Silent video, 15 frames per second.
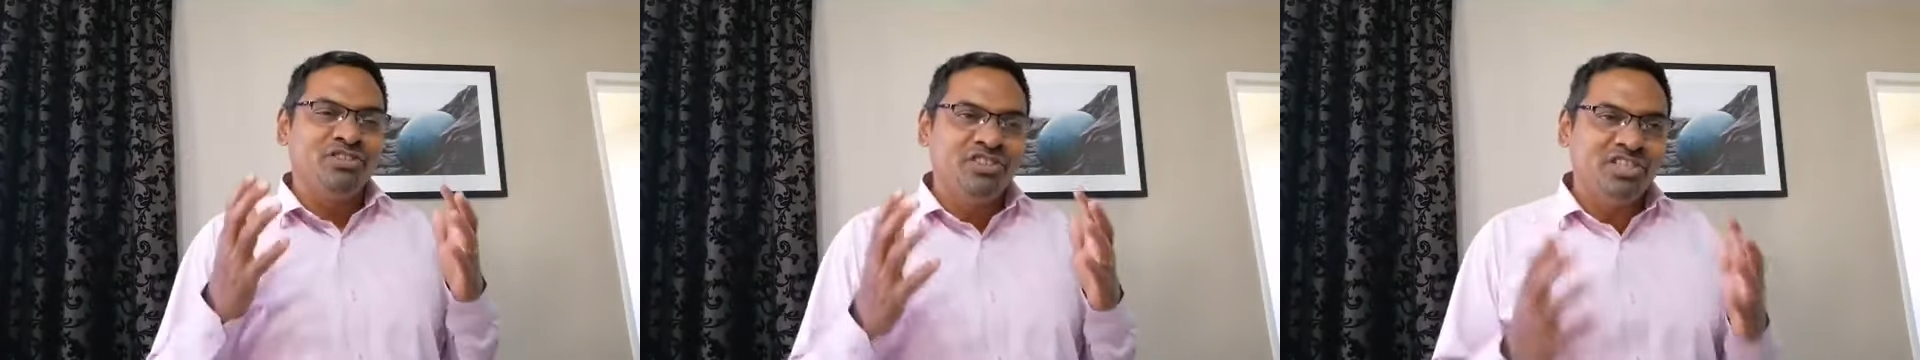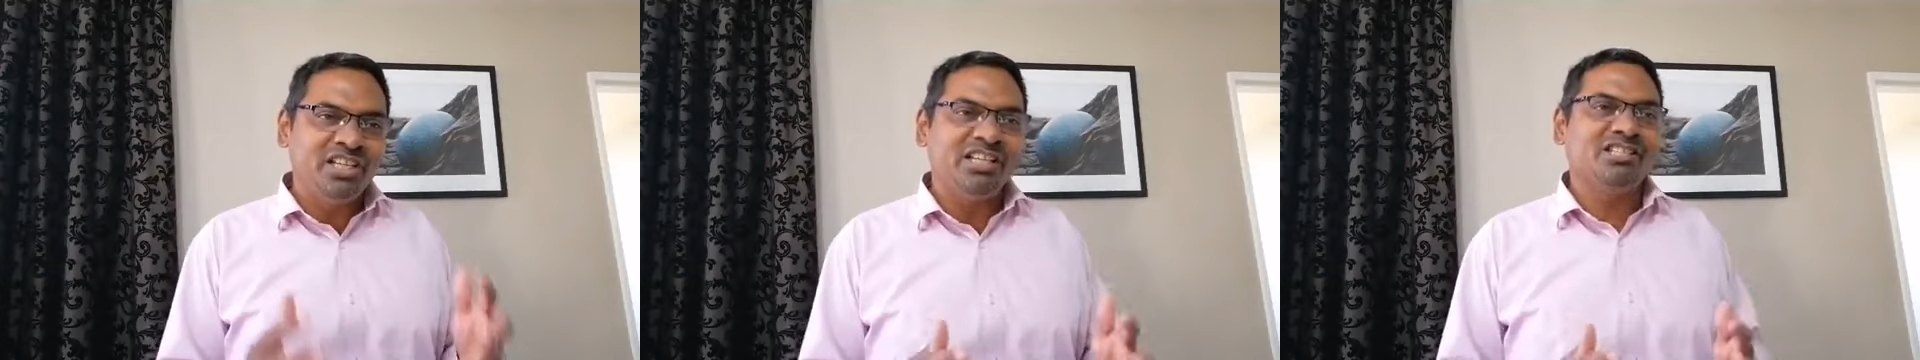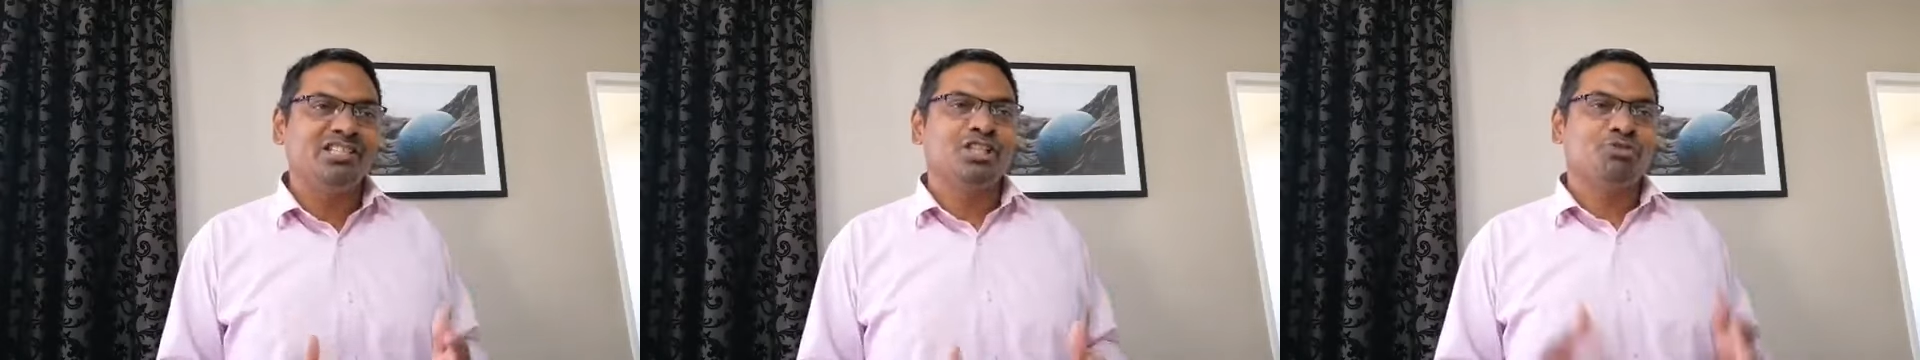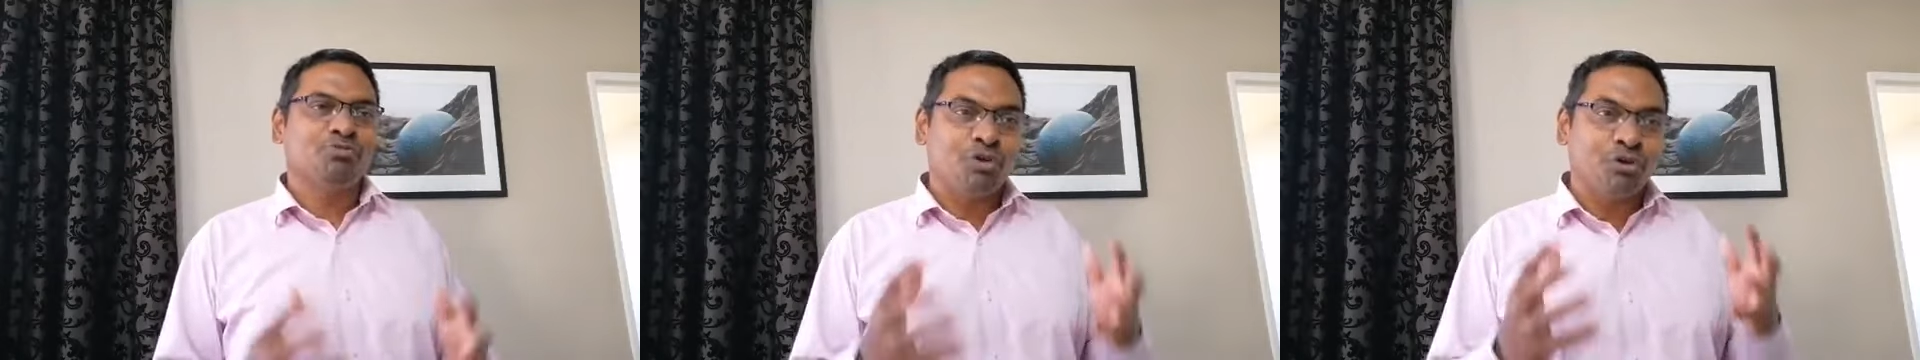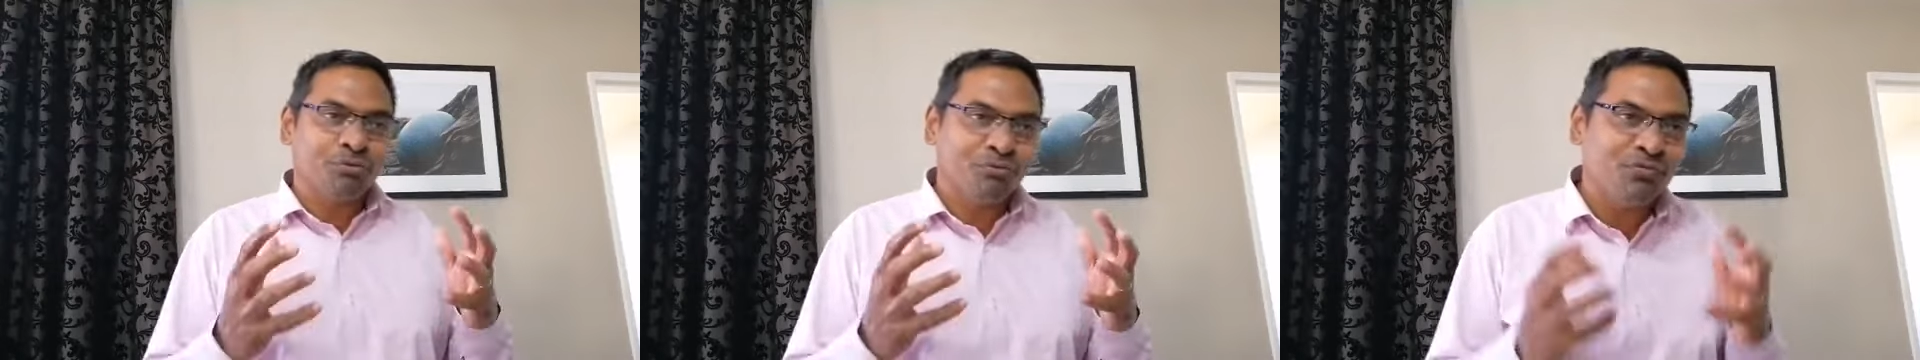jesus
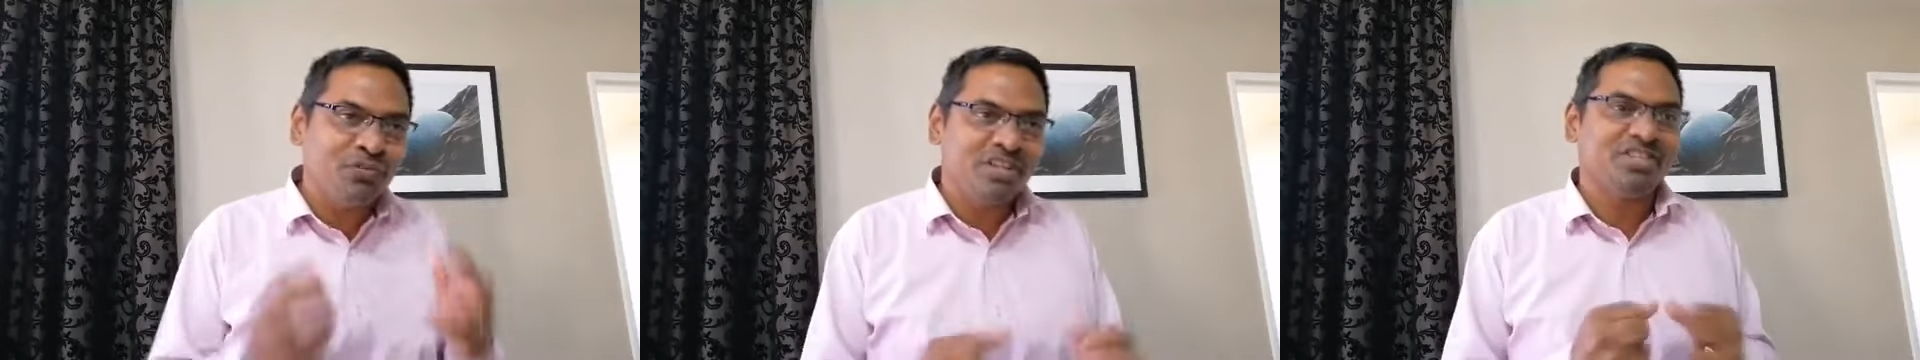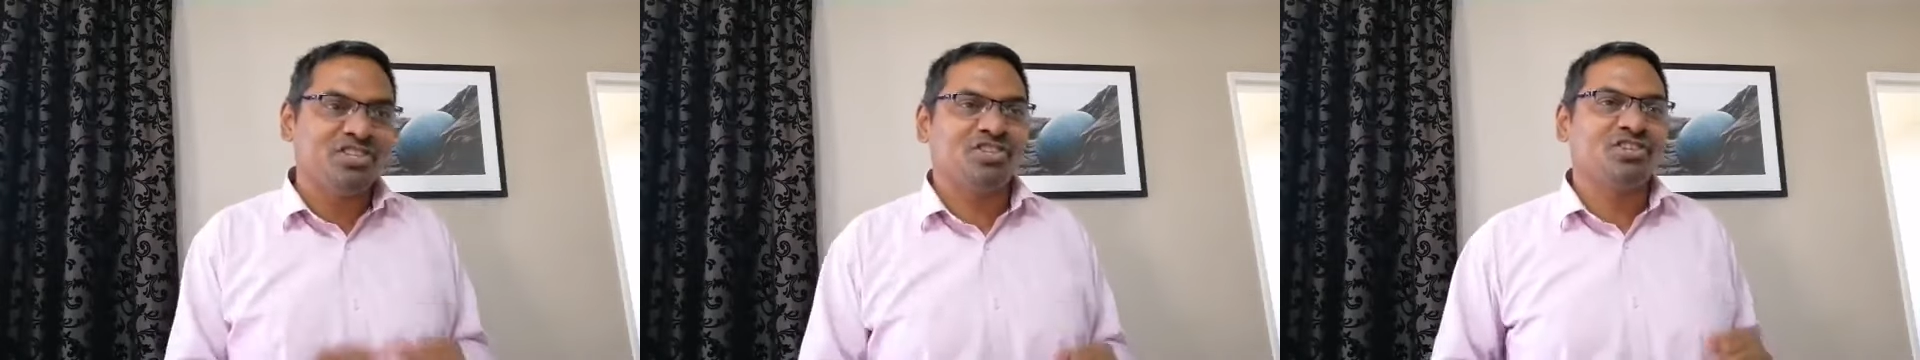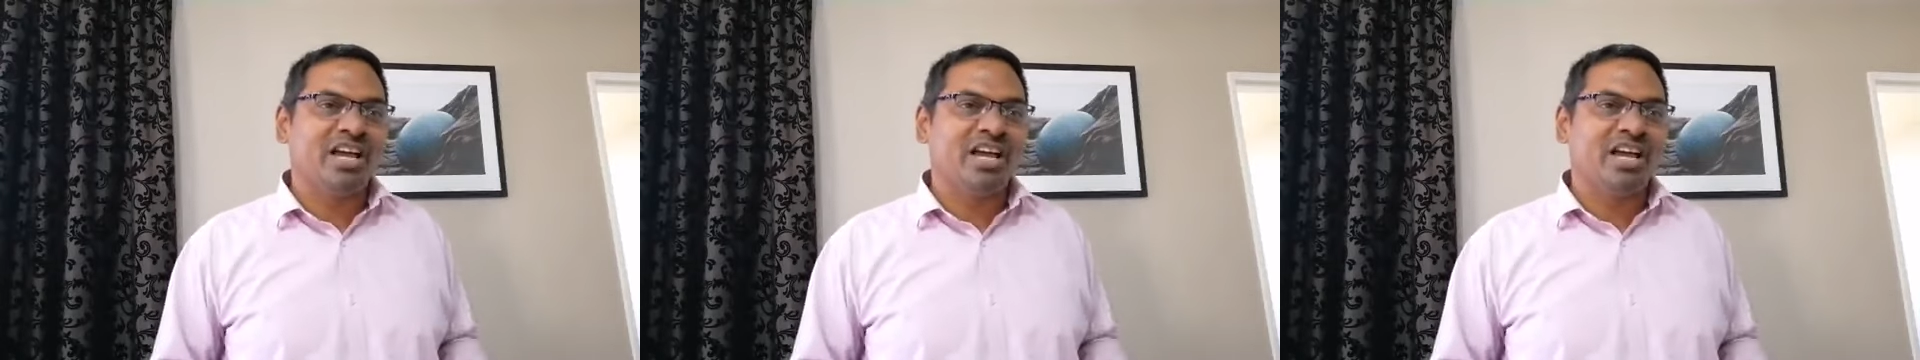for first